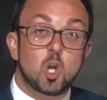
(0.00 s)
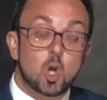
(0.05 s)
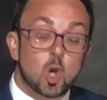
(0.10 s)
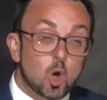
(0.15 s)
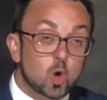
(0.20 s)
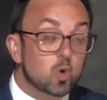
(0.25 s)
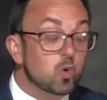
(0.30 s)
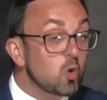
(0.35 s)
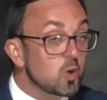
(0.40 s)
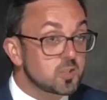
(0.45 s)

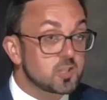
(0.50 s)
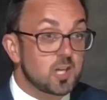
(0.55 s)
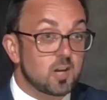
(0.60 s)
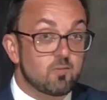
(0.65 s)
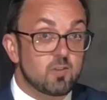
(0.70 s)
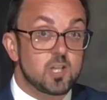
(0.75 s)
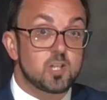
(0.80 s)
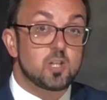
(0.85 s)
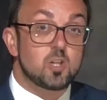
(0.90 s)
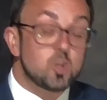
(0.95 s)
across our
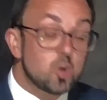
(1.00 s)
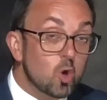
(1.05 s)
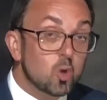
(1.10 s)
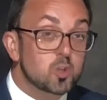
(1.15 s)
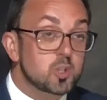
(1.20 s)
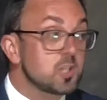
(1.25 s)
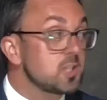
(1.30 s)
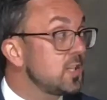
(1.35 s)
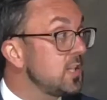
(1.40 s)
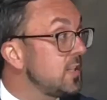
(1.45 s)
region, not
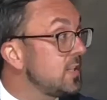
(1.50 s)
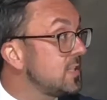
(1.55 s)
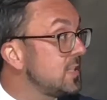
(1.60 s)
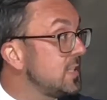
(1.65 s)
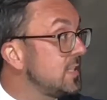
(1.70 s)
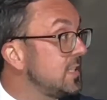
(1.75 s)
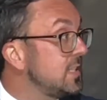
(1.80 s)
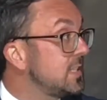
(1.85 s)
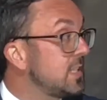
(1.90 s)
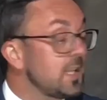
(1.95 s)
just in the
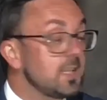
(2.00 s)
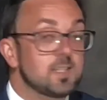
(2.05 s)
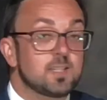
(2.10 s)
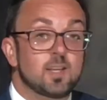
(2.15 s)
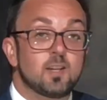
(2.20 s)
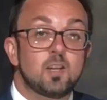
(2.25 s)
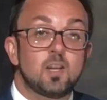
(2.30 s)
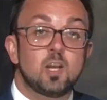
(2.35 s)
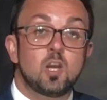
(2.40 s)
city centre.